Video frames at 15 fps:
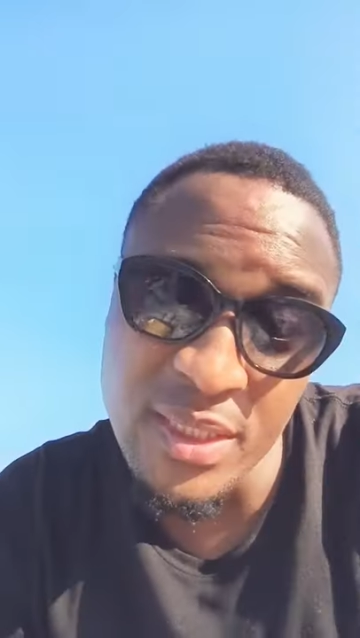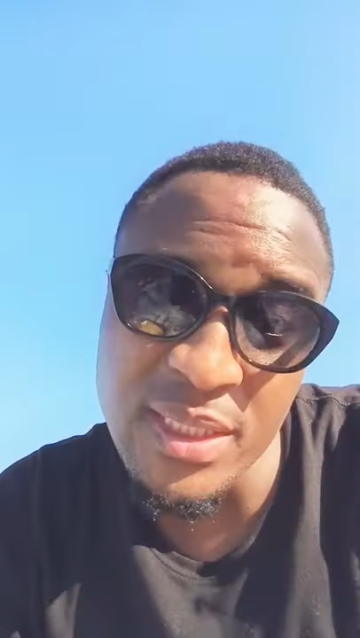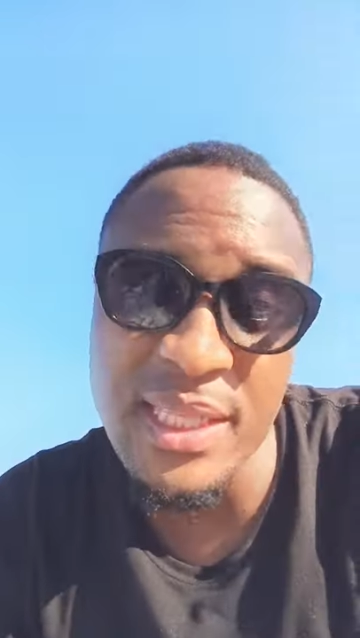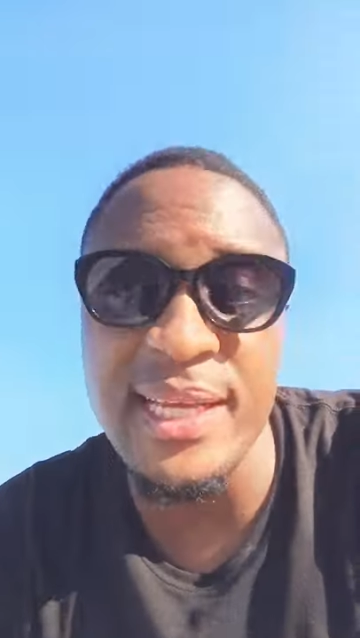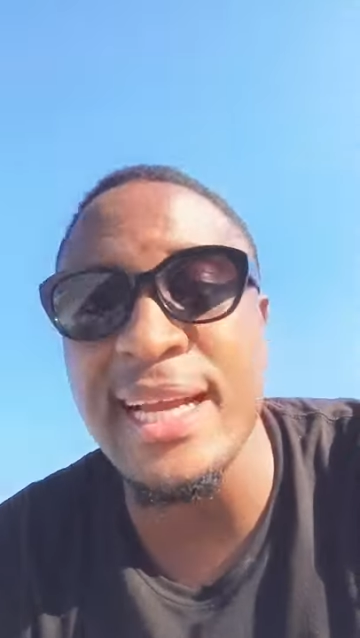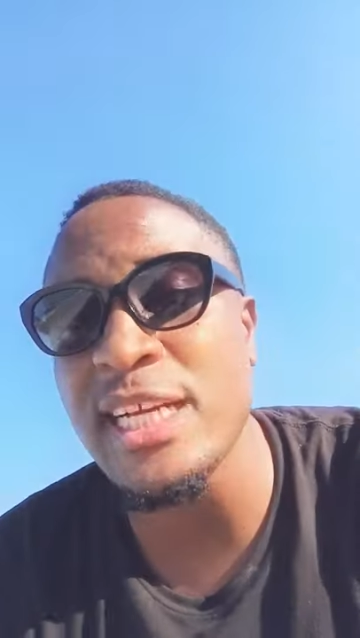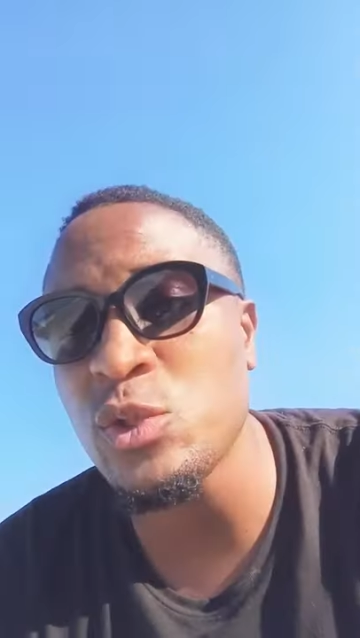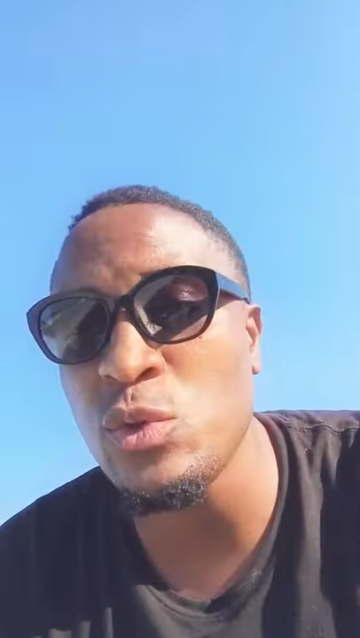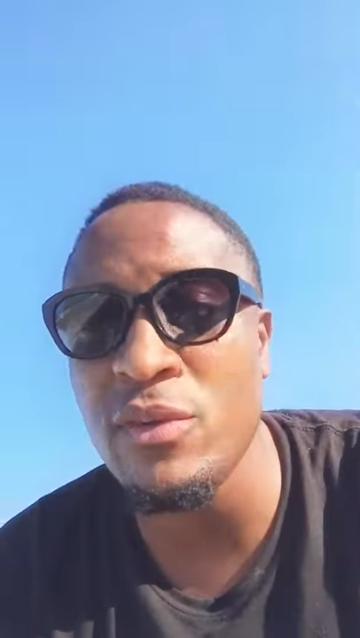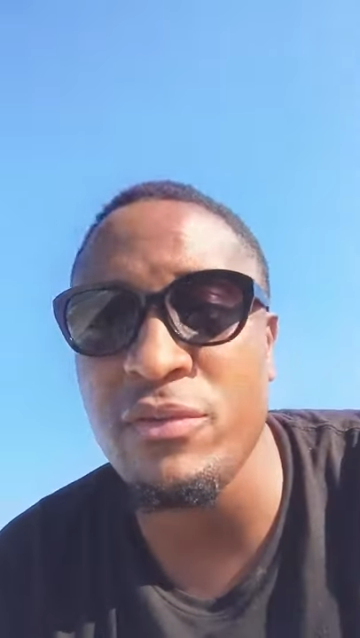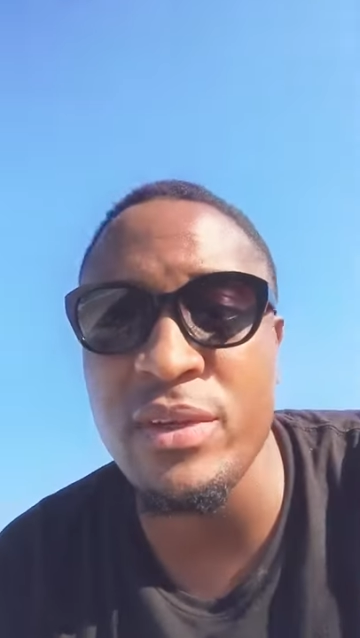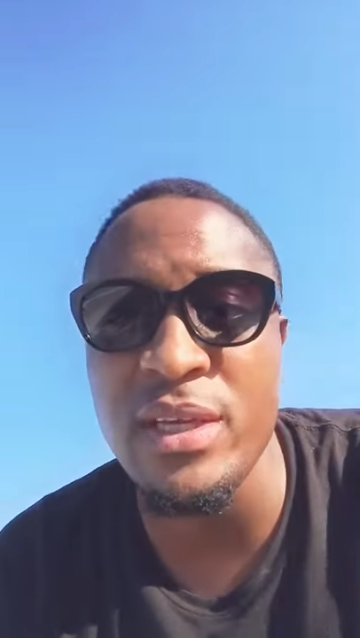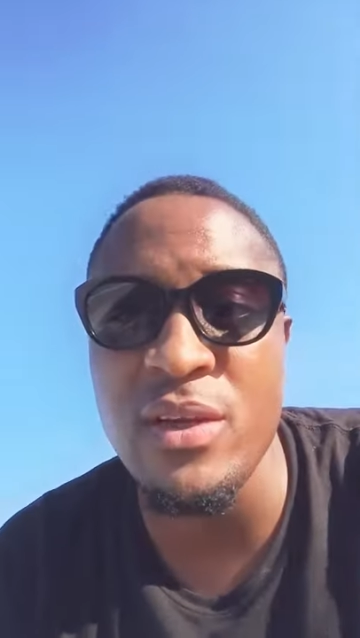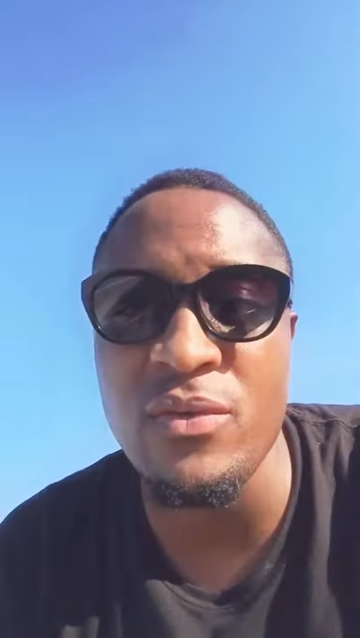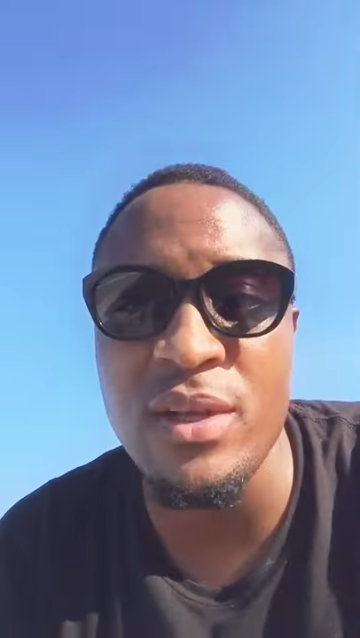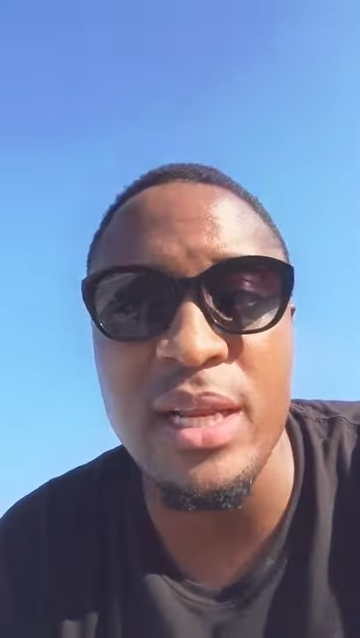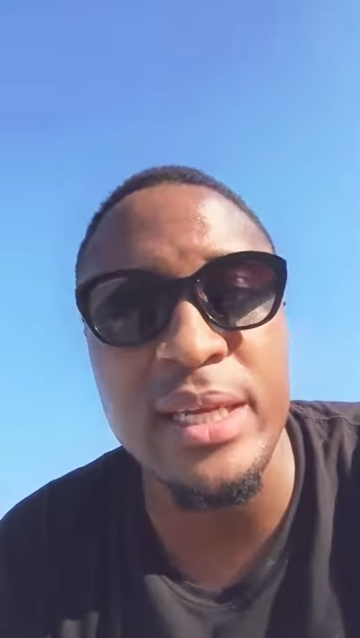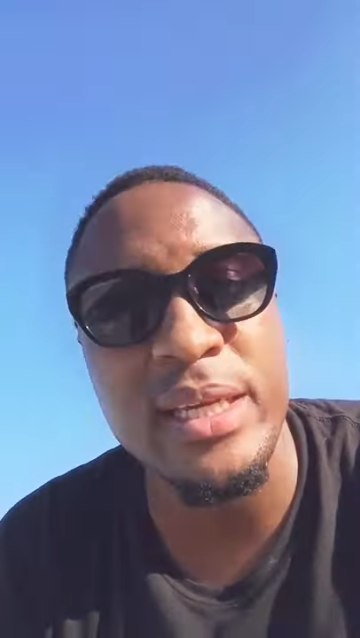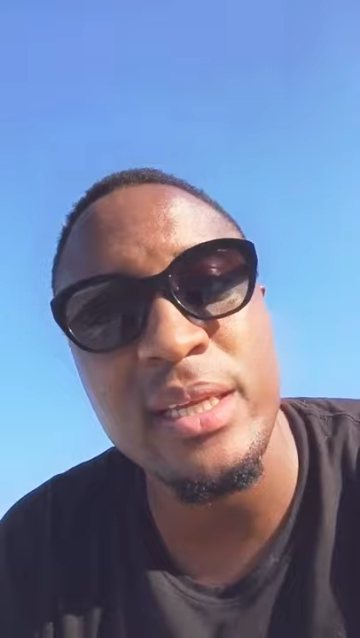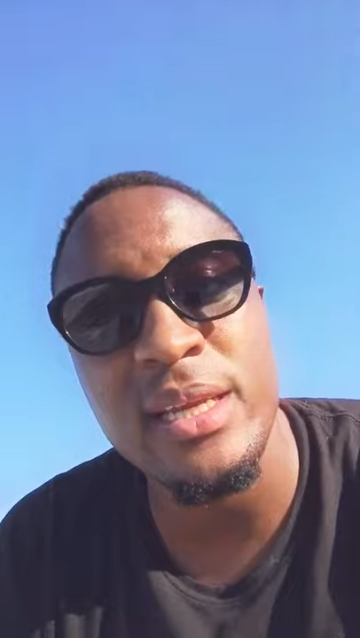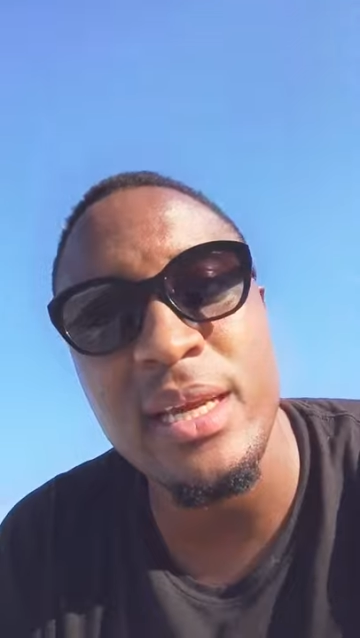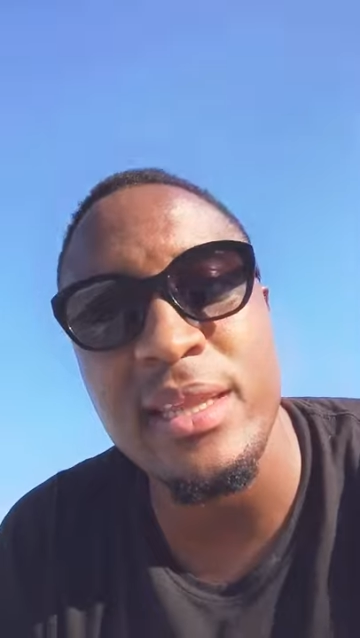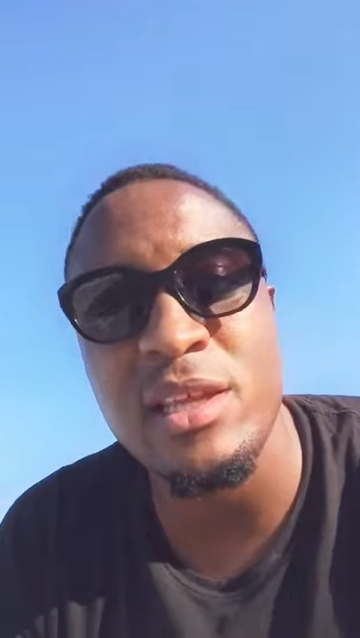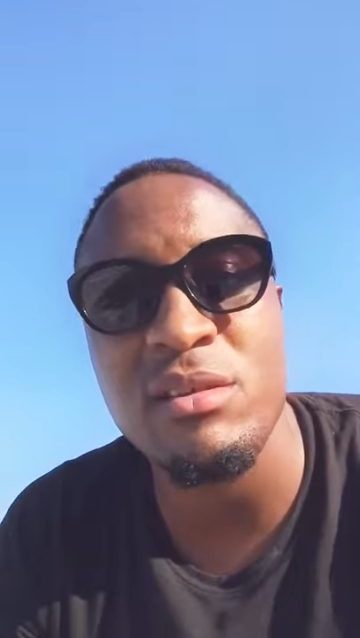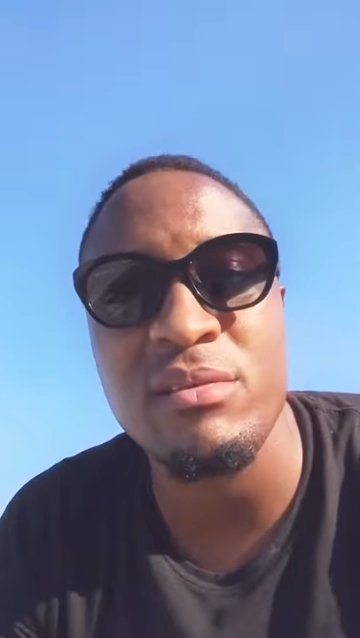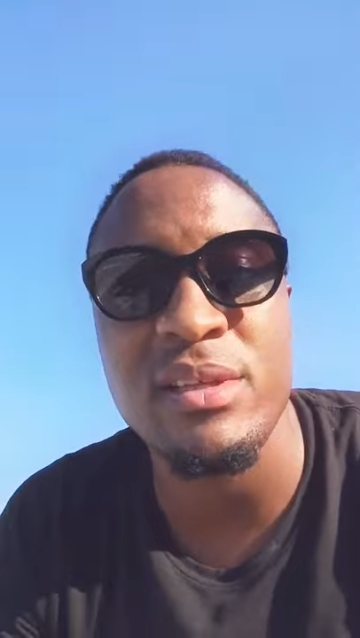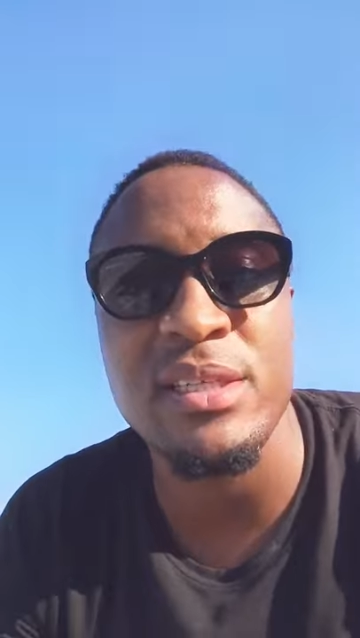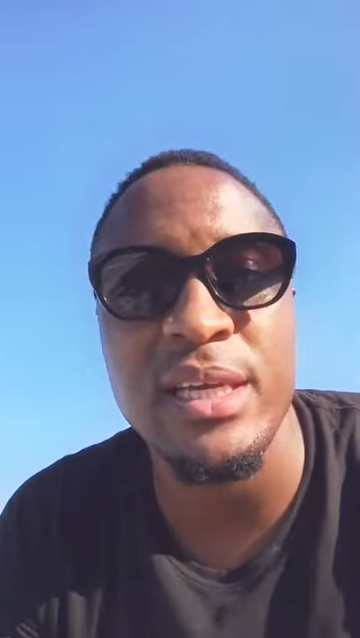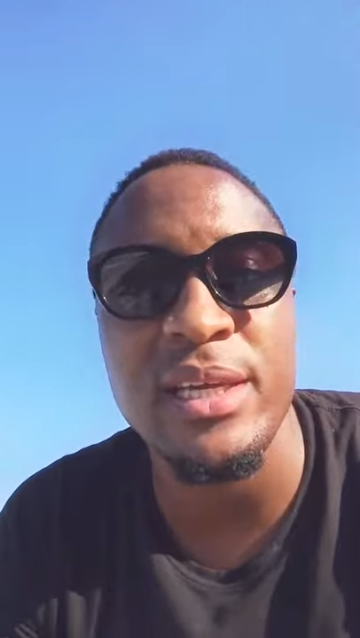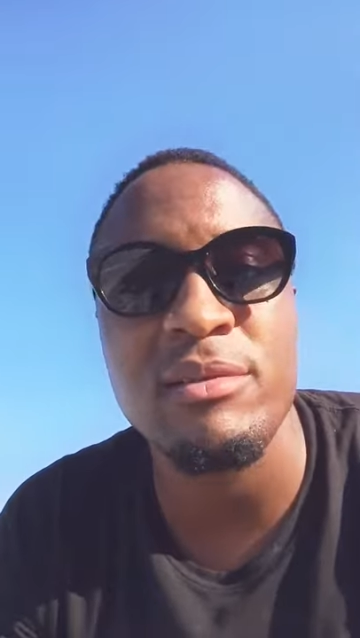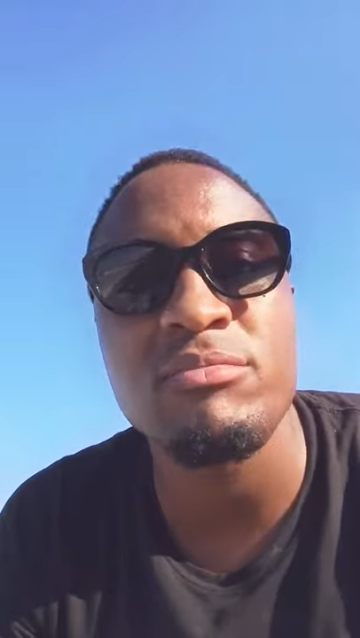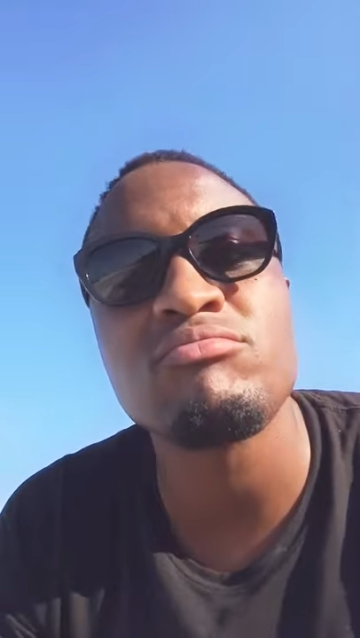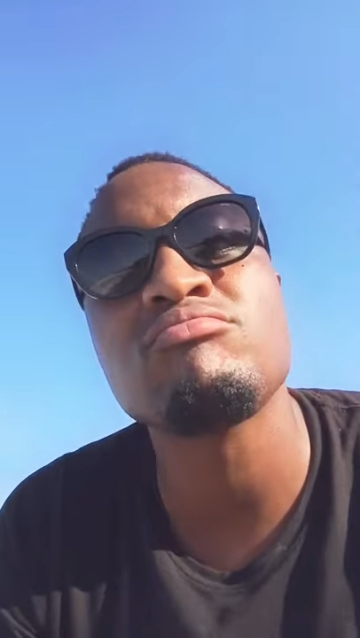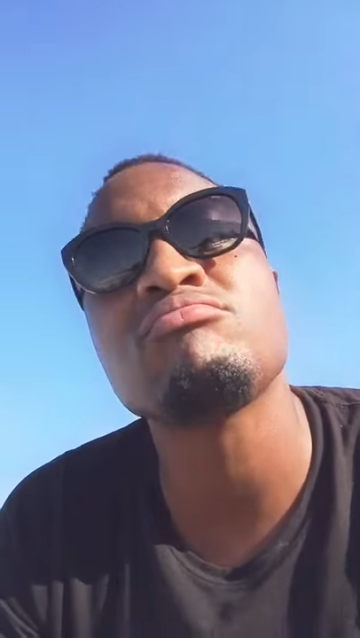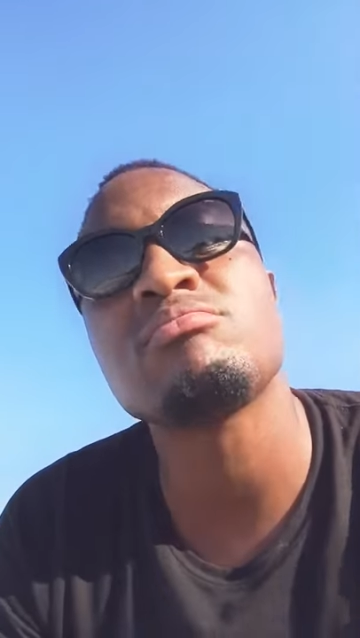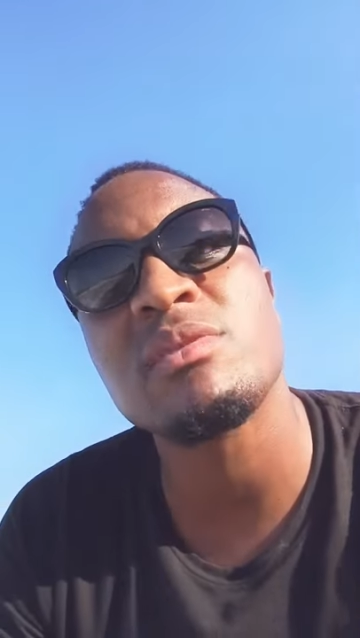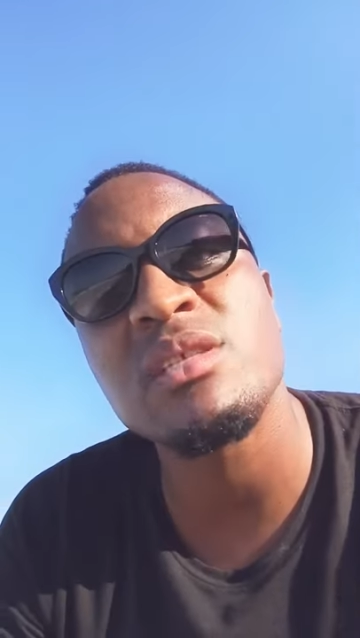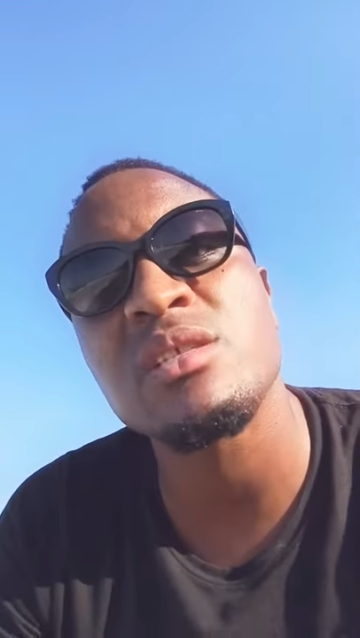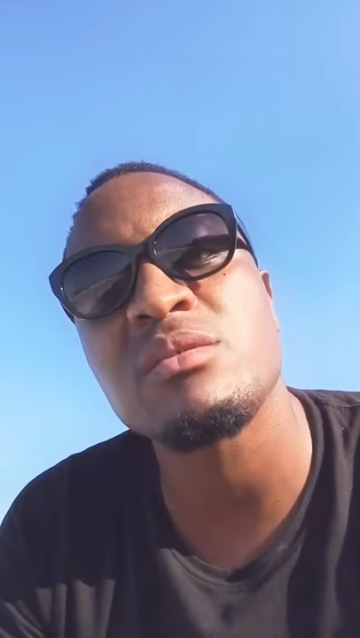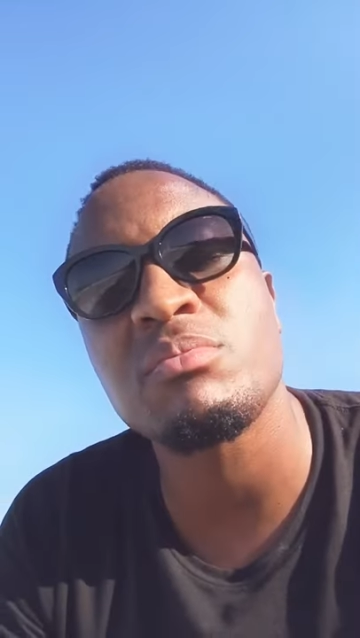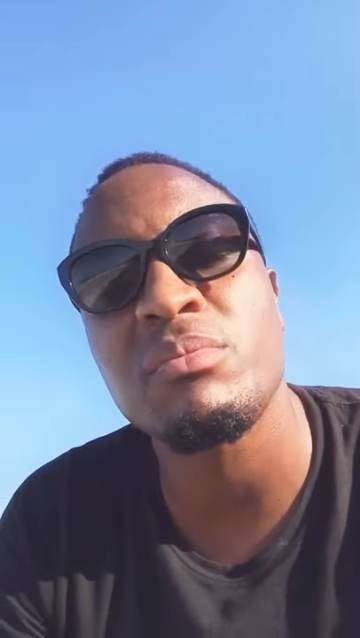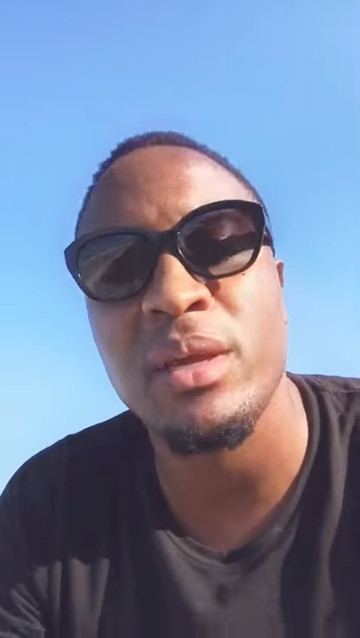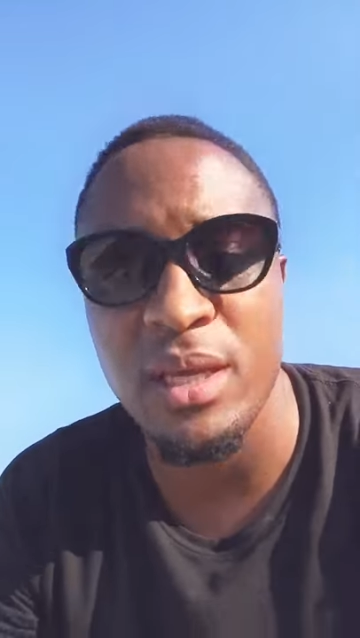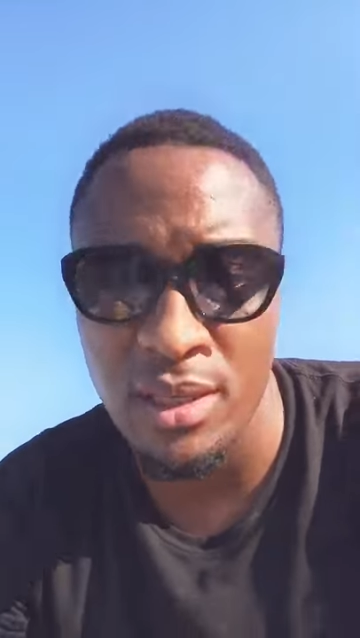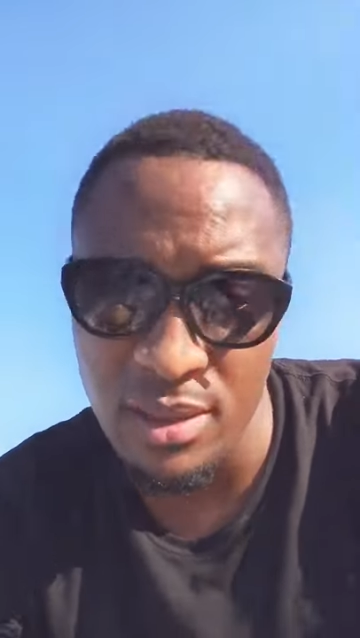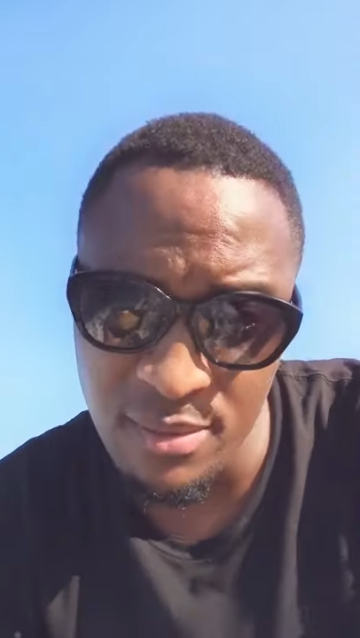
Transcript: Like a two EV, lakini at the end of the day, this is me.